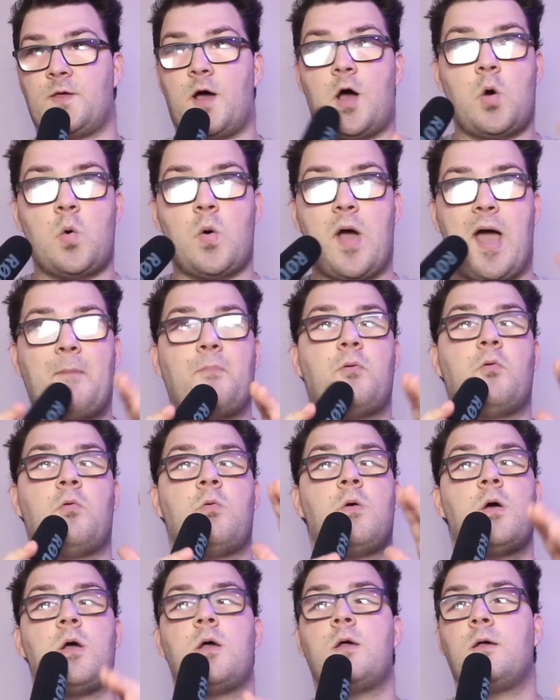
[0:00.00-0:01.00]
The whole
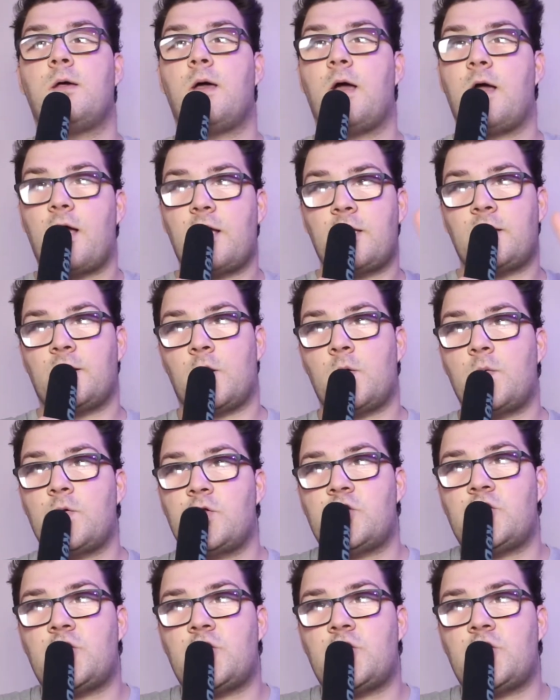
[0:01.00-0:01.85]
Apple, you know, it